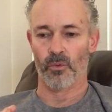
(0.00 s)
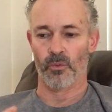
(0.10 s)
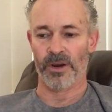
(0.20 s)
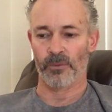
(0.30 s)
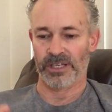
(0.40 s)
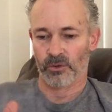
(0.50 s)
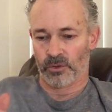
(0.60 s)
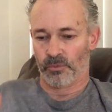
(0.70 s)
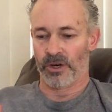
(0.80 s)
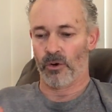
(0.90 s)
when we
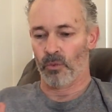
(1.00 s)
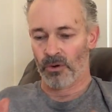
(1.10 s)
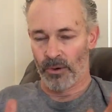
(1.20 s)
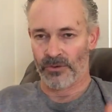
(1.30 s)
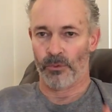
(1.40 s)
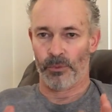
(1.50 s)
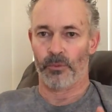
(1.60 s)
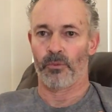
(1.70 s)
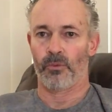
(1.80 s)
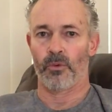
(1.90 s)
look
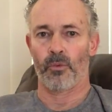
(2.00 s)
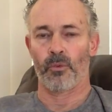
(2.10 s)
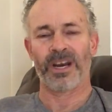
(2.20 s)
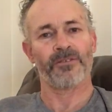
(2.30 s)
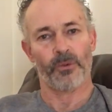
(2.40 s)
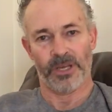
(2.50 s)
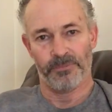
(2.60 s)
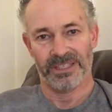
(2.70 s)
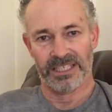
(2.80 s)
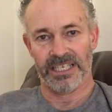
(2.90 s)
whatever we
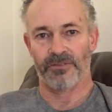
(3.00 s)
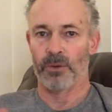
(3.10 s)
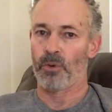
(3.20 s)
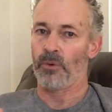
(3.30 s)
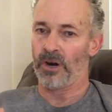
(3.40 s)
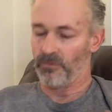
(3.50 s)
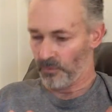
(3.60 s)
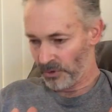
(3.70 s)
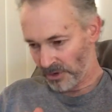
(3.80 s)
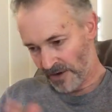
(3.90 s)
believe and
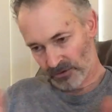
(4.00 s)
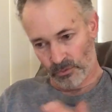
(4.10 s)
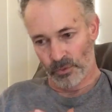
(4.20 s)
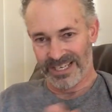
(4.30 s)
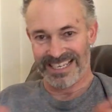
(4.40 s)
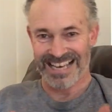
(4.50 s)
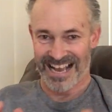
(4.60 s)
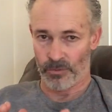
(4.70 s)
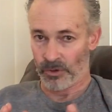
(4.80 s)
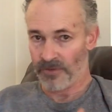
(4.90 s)
wherever
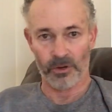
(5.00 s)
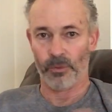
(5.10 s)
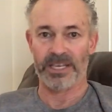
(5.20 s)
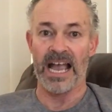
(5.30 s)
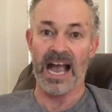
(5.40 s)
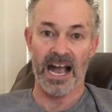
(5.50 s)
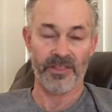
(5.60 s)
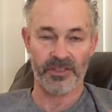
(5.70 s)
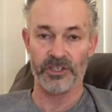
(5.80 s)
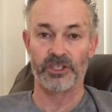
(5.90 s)
we
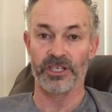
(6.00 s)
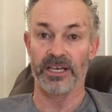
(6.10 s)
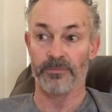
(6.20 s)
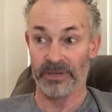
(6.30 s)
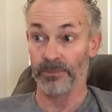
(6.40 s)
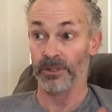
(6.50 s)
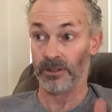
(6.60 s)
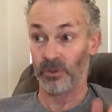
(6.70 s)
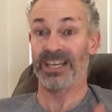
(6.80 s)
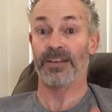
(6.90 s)
are this year, people are
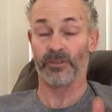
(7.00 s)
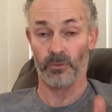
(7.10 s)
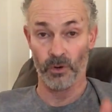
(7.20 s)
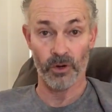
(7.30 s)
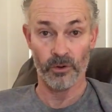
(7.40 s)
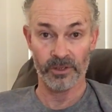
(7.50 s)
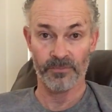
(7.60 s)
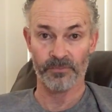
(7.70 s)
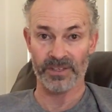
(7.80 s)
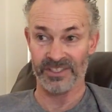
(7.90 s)
looking at the world
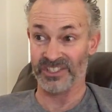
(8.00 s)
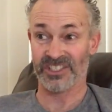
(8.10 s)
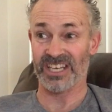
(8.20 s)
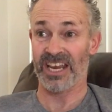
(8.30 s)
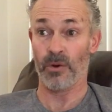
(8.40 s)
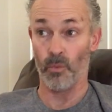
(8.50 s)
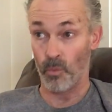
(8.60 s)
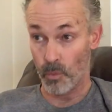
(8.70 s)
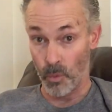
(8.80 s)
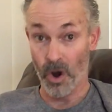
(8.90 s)
and just saying,
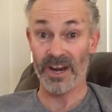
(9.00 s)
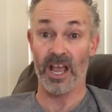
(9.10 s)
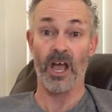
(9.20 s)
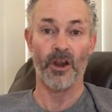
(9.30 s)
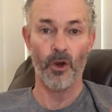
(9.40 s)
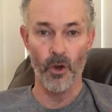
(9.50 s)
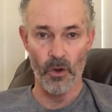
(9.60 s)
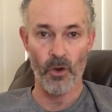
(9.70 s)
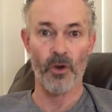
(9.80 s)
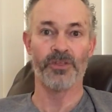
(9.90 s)
what on
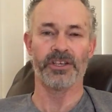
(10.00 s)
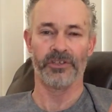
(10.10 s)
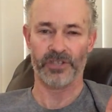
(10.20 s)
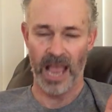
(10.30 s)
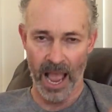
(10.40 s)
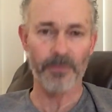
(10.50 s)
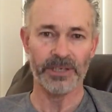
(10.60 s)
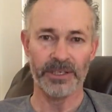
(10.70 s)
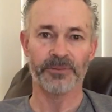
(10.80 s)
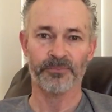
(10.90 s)
earth is
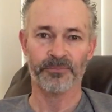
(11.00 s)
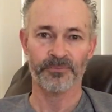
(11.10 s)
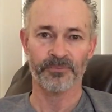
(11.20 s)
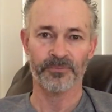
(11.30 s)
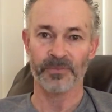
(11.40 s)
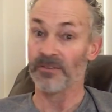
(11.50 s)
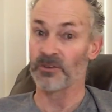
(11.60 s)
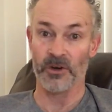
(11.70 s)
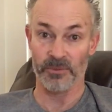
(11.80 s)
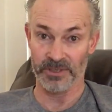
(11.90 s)
happening? They've
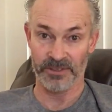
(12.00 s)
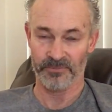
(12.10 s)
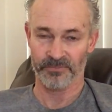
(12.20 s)
got to be.